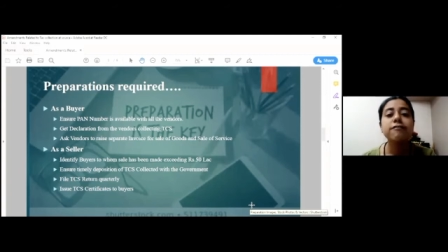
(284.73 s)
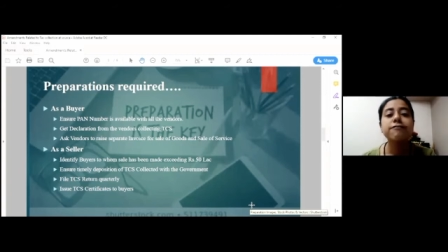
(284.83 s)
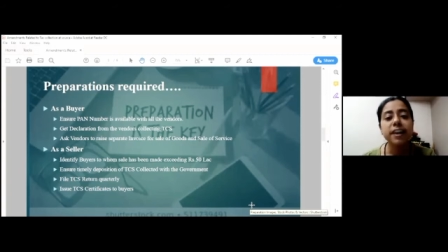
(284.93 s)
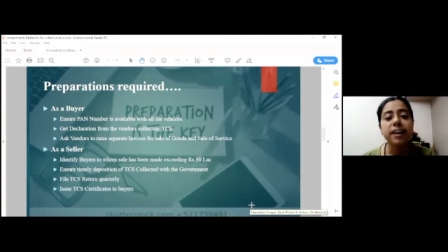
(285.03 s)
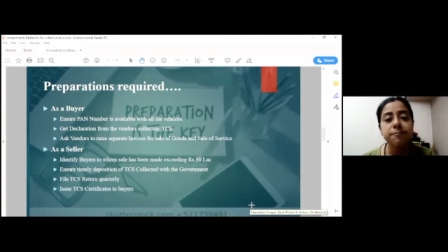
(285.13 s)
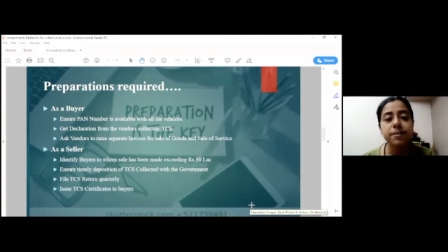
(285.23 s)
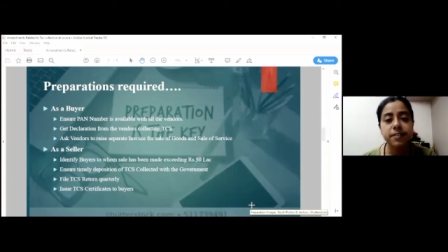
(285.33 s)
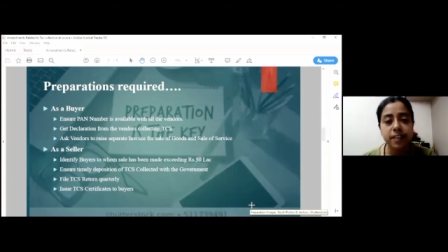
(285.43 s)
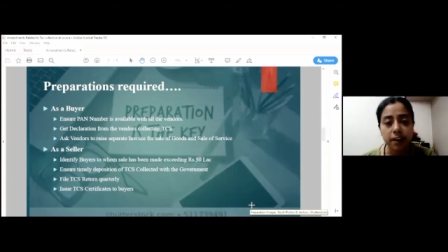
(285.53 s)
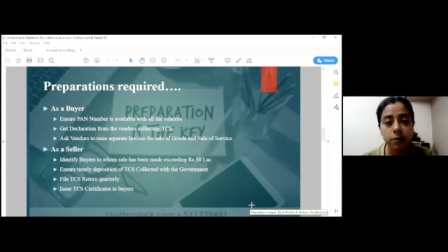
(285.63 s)

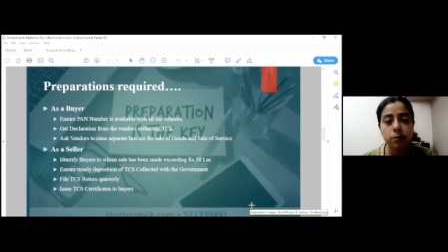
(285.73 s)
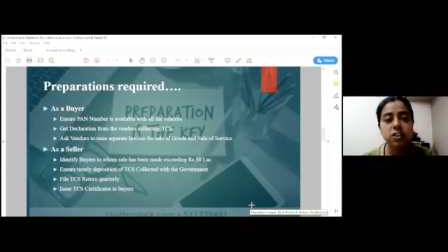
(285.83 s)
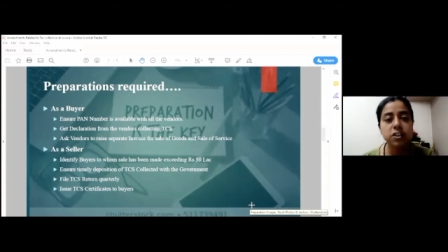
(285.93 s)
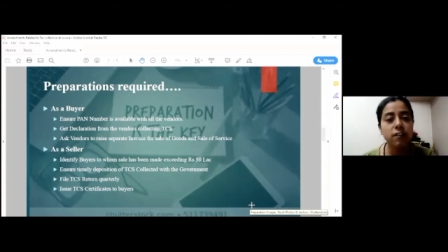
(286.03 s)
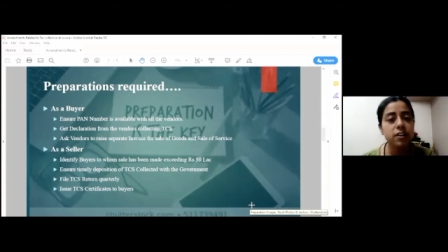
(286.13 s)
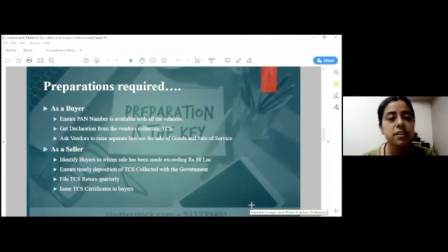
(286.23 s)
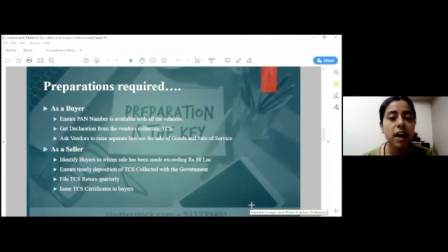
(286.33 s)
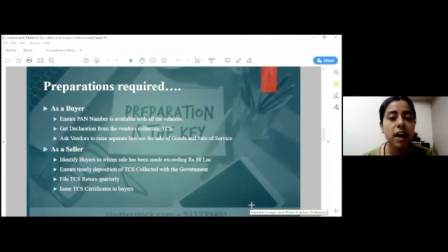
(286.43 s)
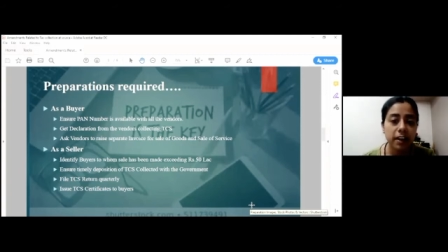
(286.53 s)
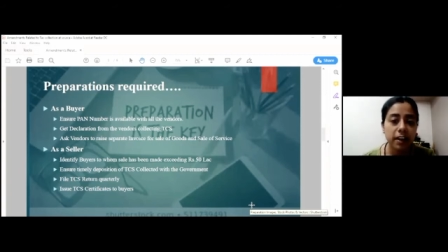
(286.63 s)
5%, whichever is
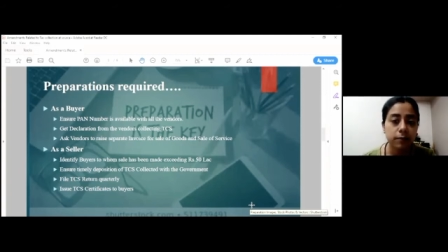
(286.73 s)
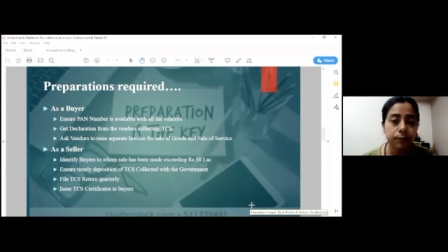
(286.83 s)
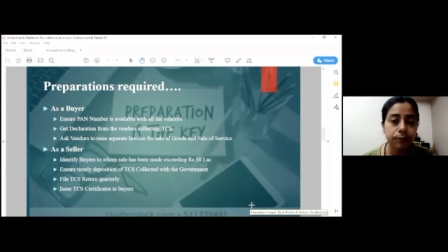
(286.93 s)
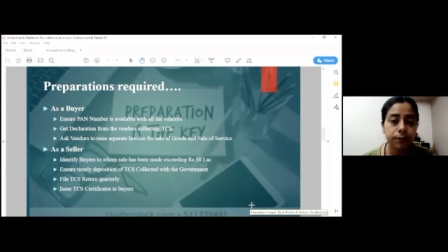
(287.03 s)
higher.